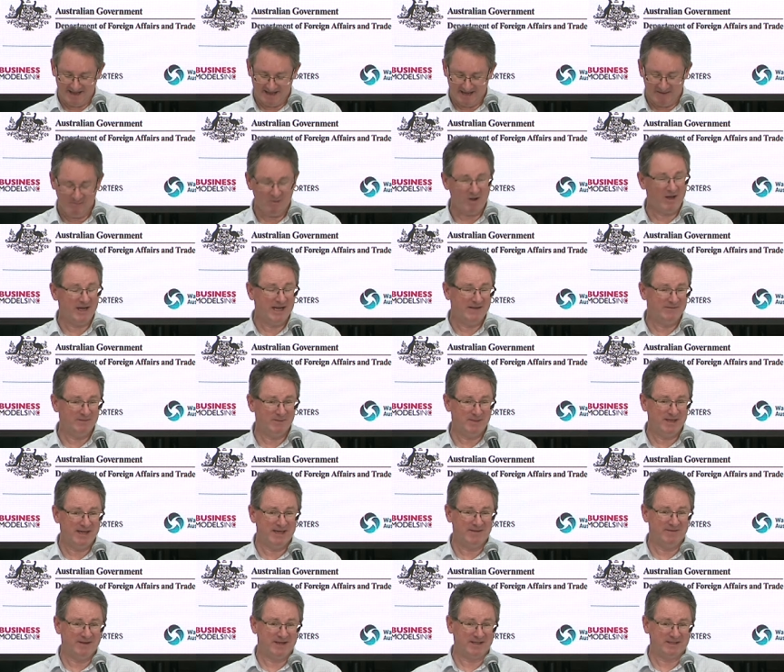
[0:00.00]
He might even
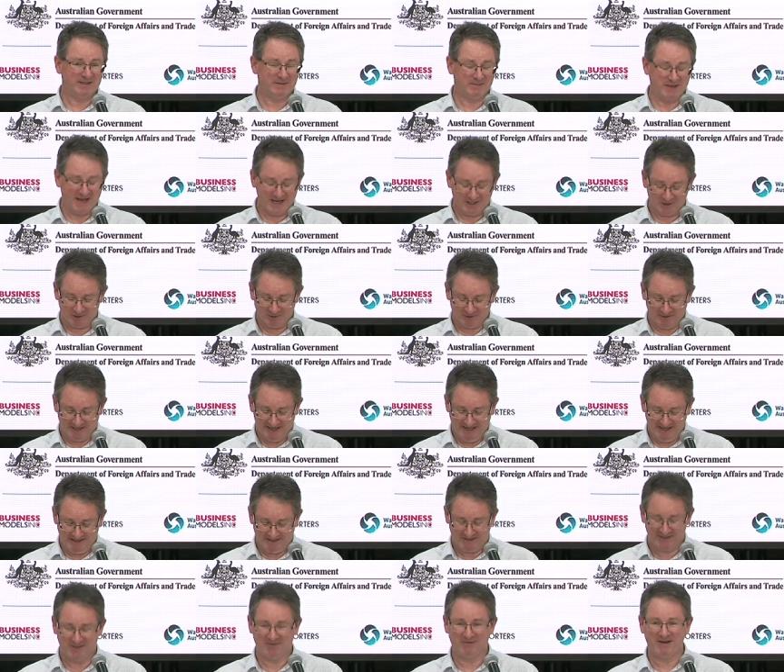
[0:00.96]
be giving us some extra
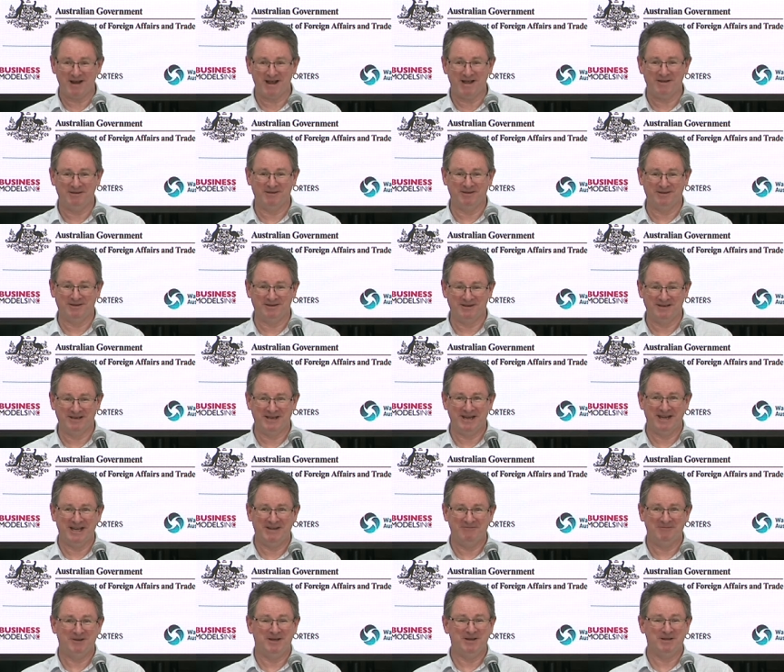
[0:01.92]
hints around
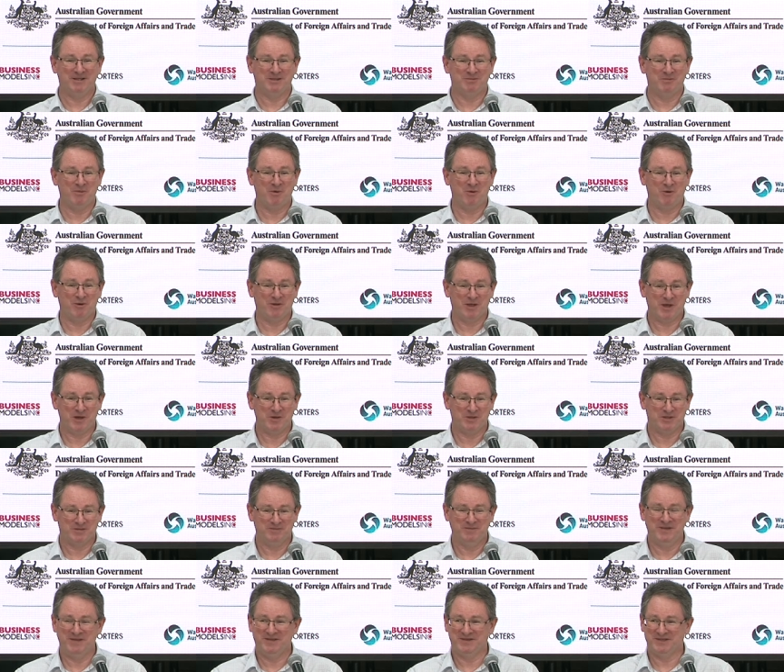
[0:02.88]
getting rid of some more of
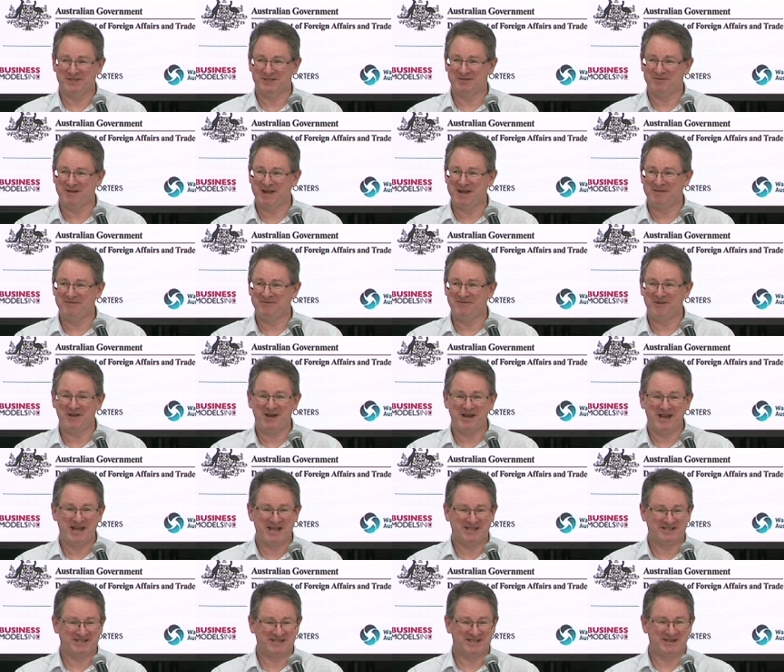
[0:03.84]
those myths around
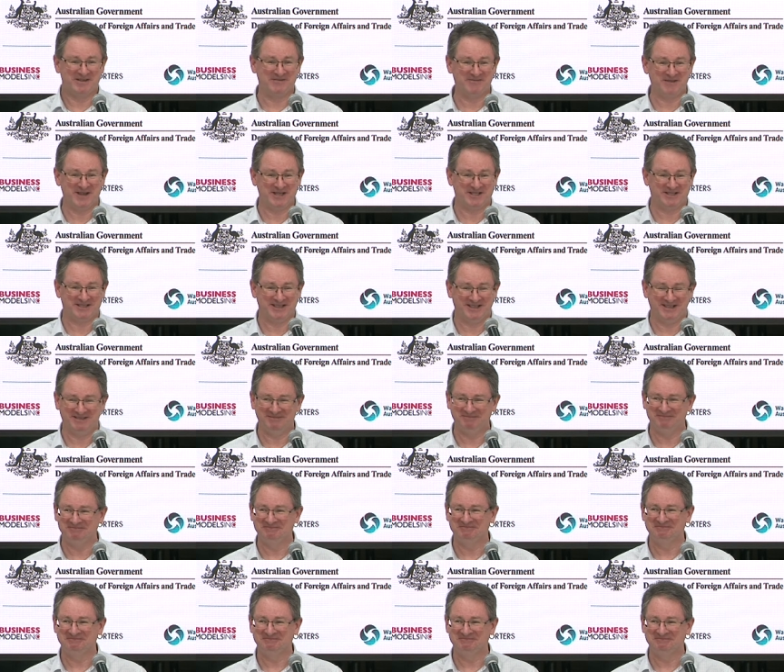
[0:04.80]
finance and investing.